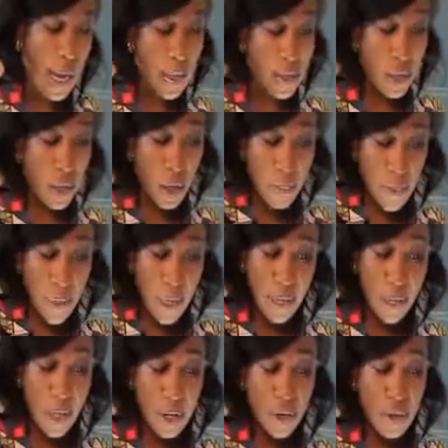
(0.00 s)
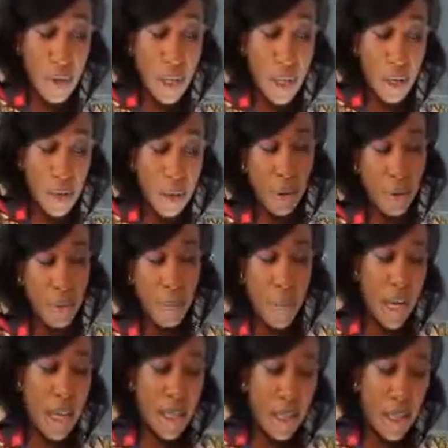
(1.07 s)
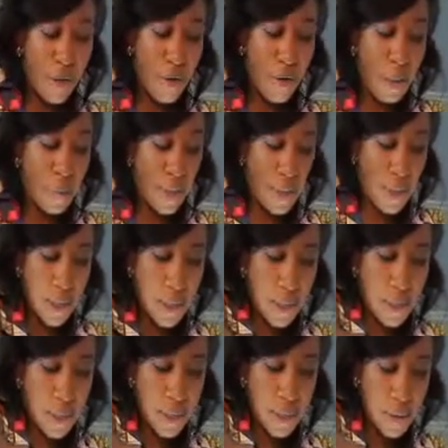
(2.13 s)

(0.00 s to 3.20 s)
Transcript: Turn it upside down so that my hand can grab the seeds.